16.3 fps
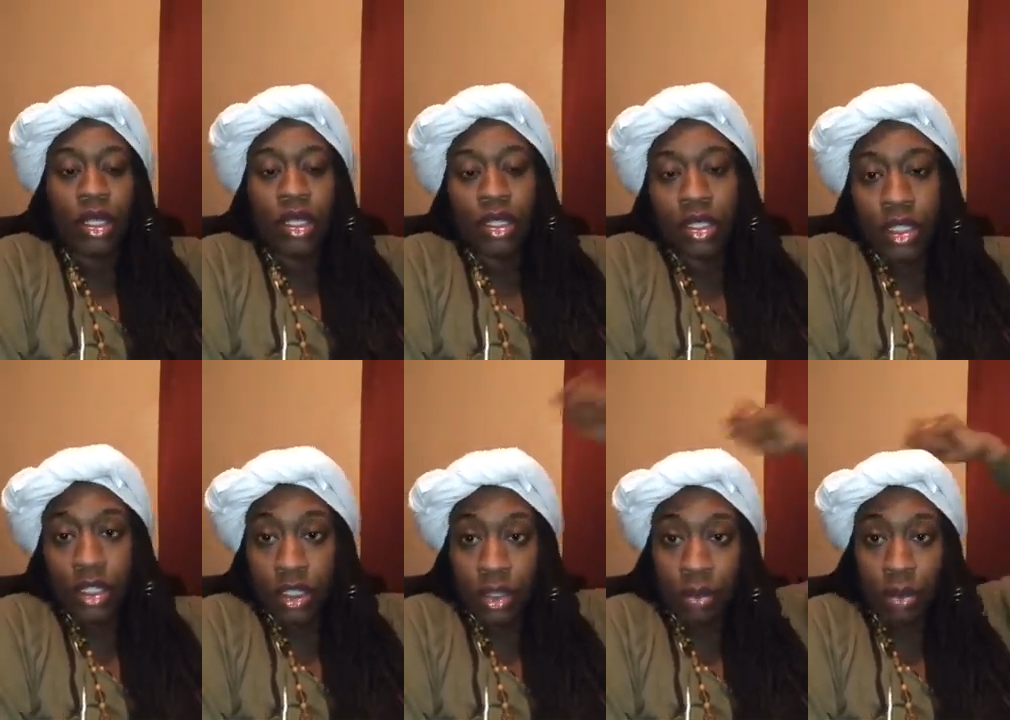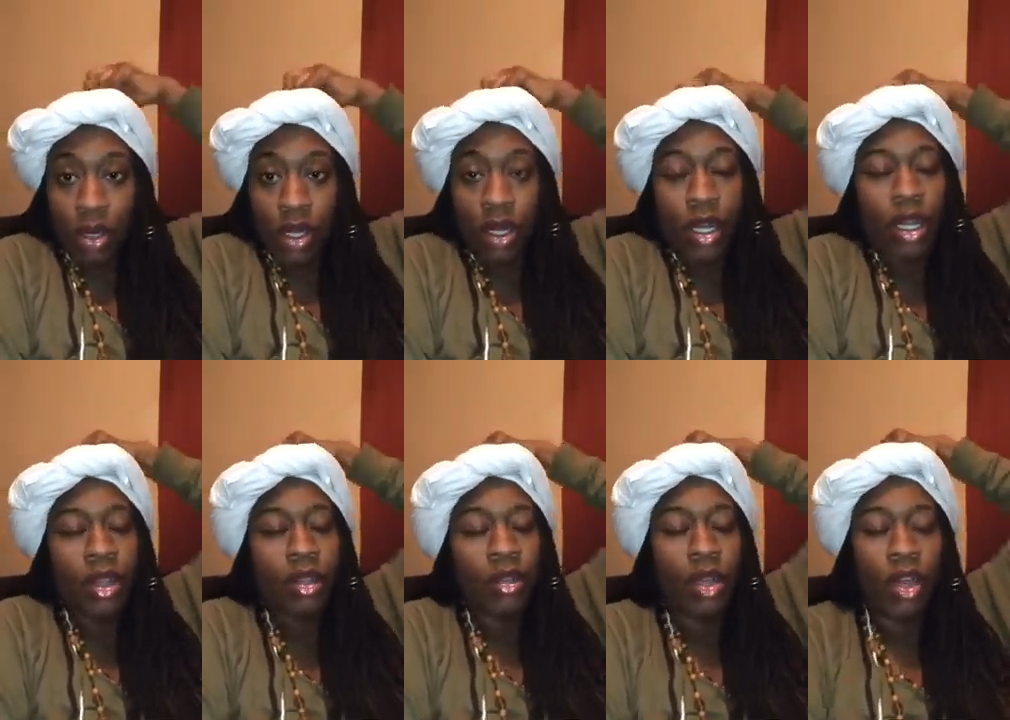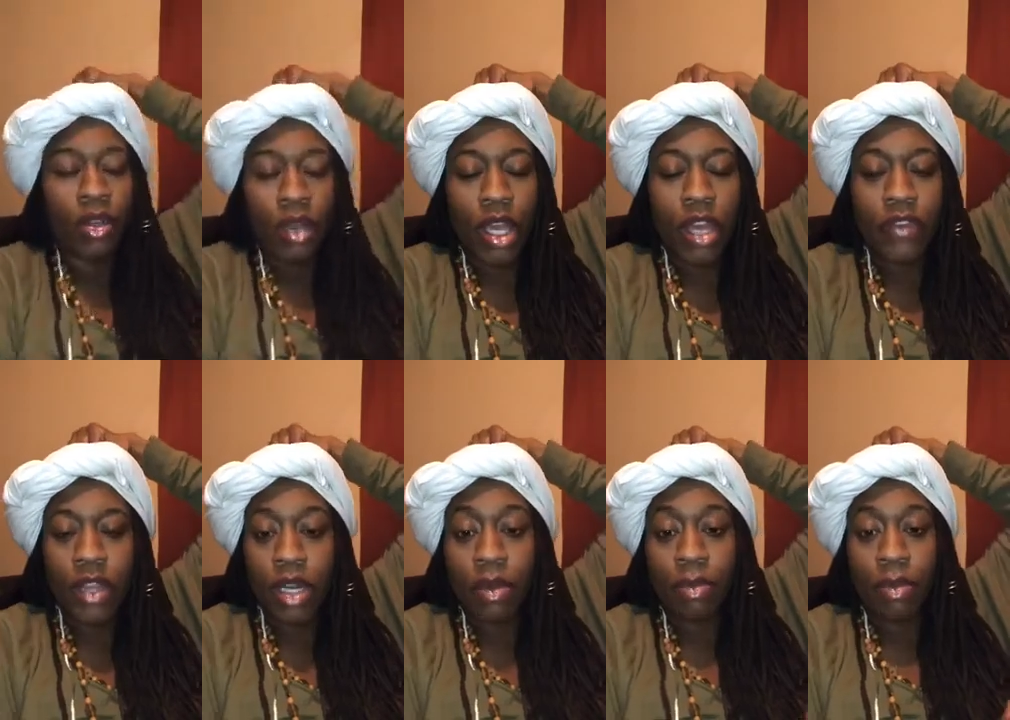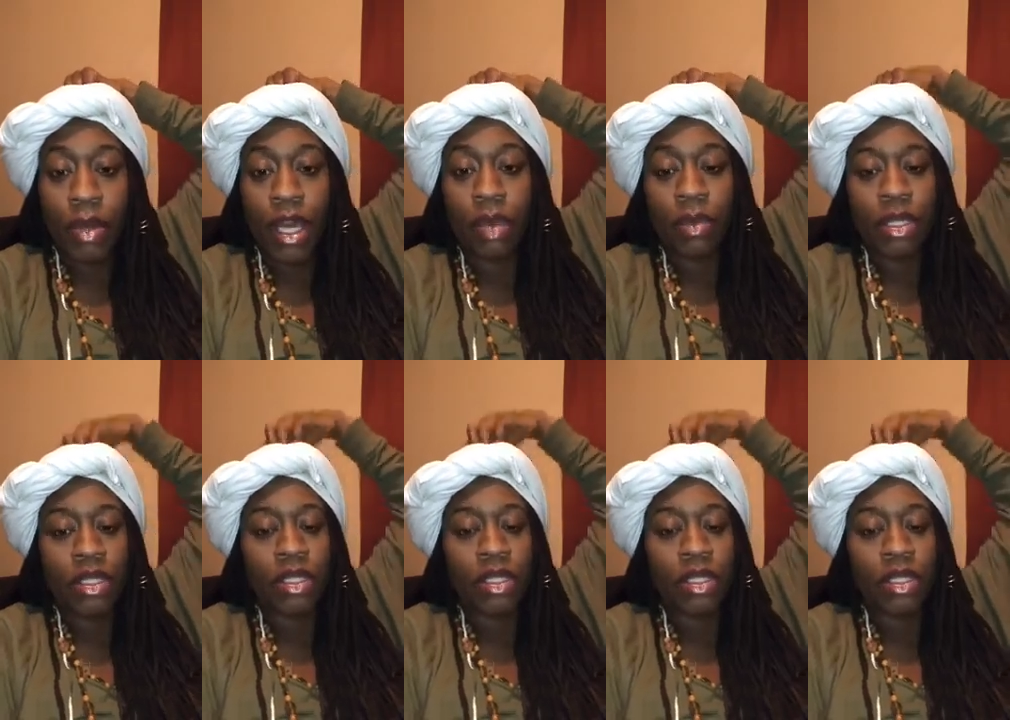This is where and even in babies,